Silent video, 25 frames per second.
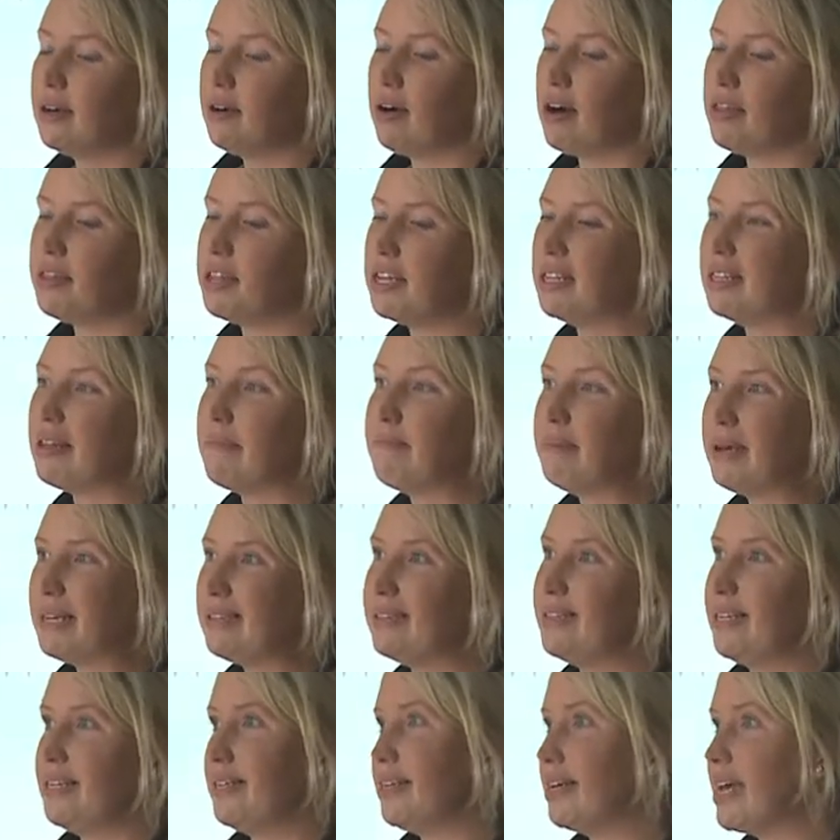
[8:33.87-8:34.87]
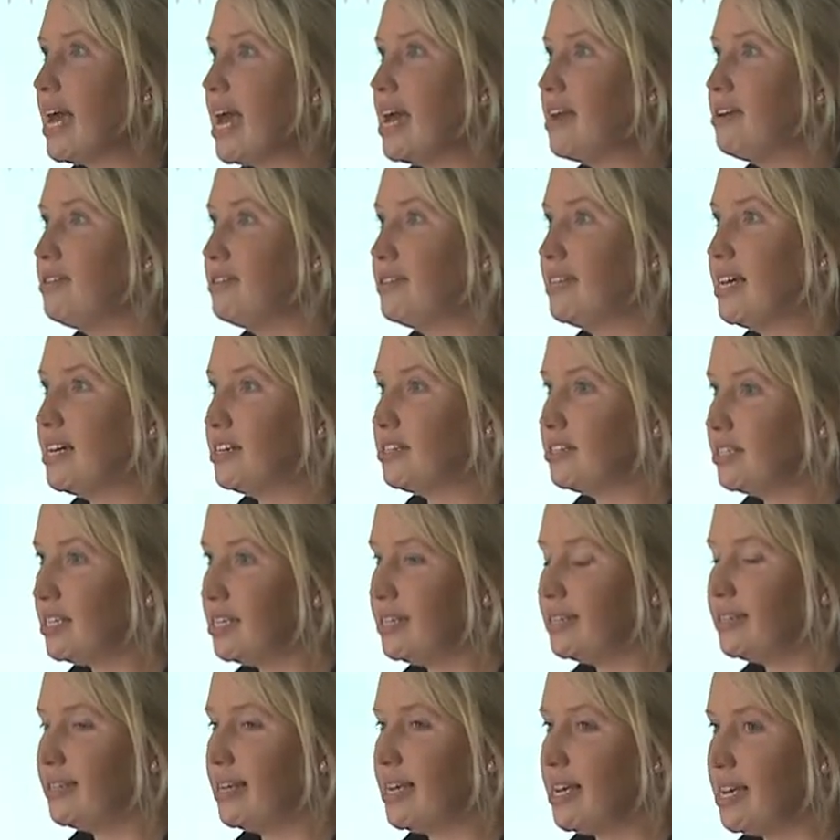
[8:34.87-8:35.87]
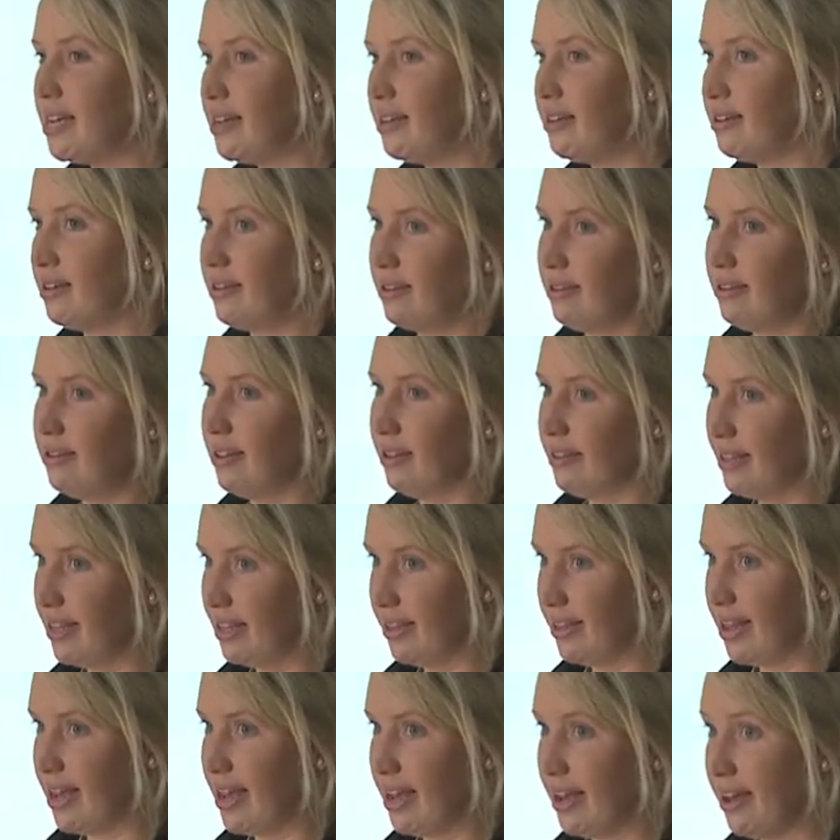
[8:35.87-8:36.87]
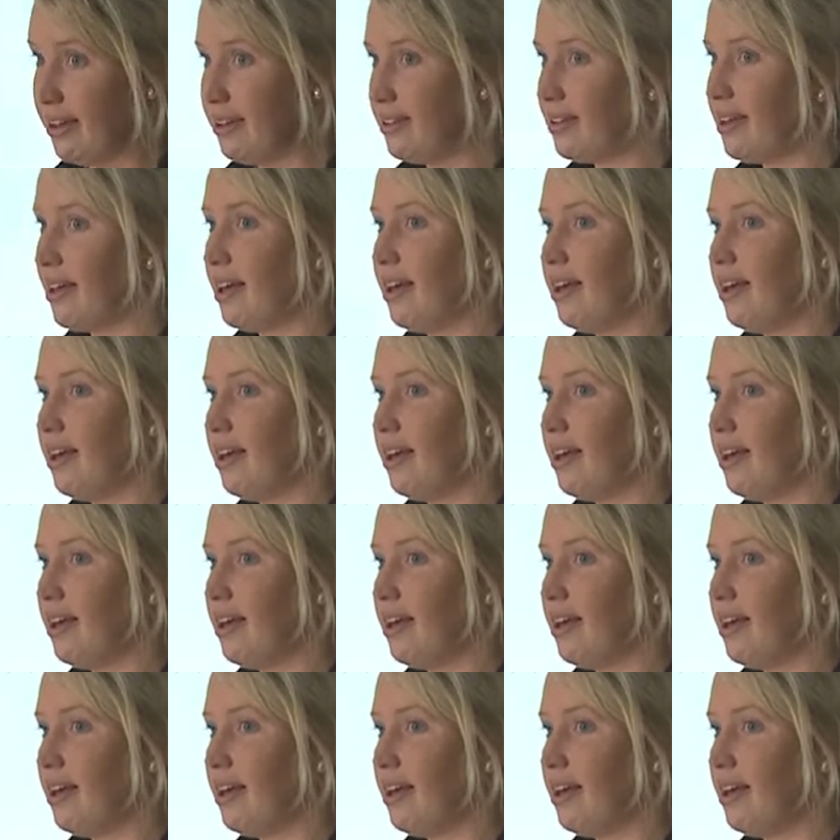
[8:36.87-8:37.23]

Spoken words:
I think the best indicator is actually seeing that they're there